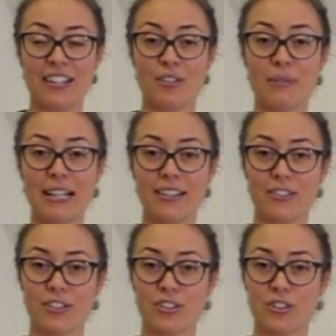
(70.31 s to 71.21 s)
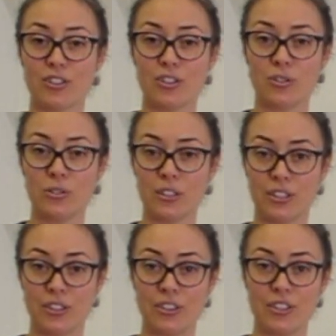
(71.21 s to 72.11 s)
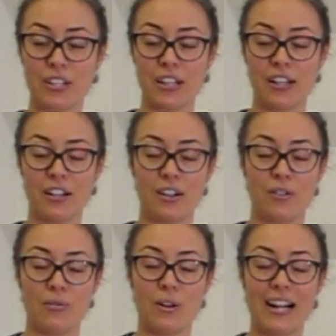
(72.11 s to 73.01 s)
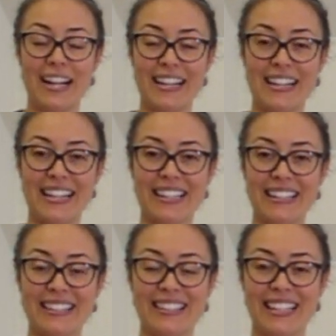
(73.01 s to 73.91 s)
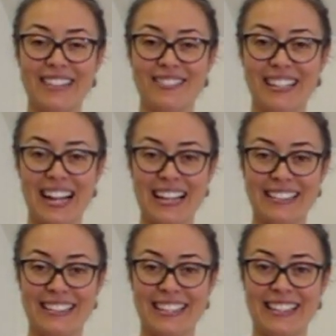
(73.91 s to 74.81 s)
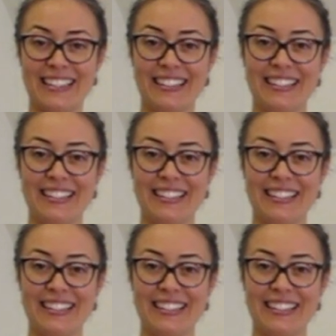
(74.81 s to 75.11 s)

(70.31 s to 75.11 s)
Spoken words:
You might notice your shoulders widening and relaxing.